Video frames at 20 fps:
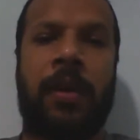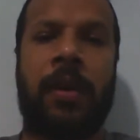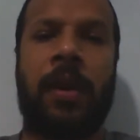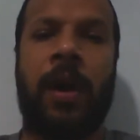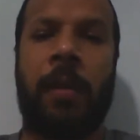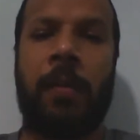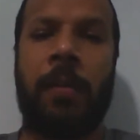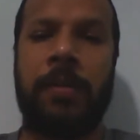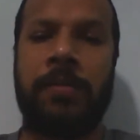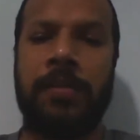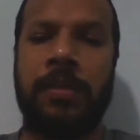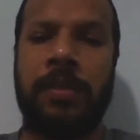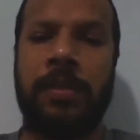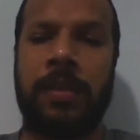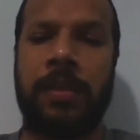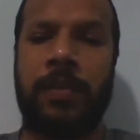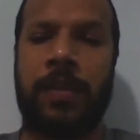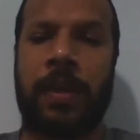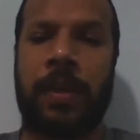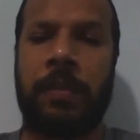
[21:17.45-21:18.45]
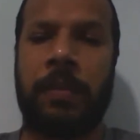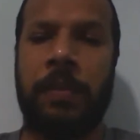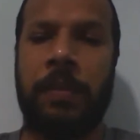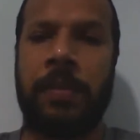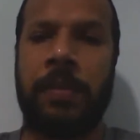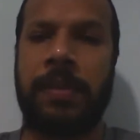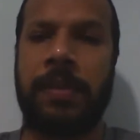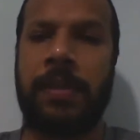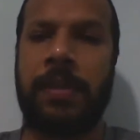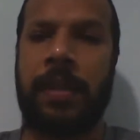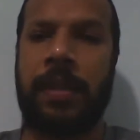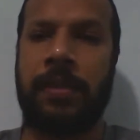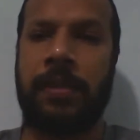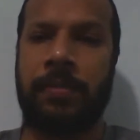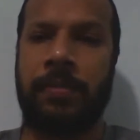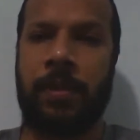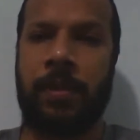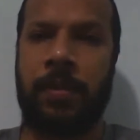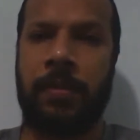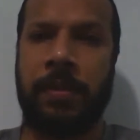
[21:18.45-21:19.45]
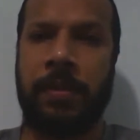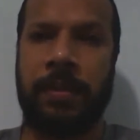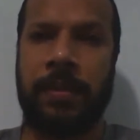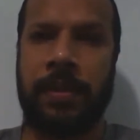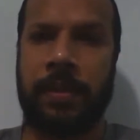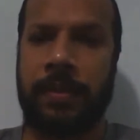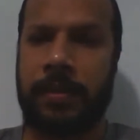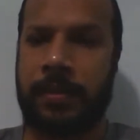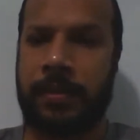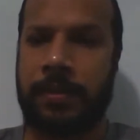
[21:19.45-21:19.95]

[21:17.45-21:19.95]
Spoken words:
common reasons why people start small business.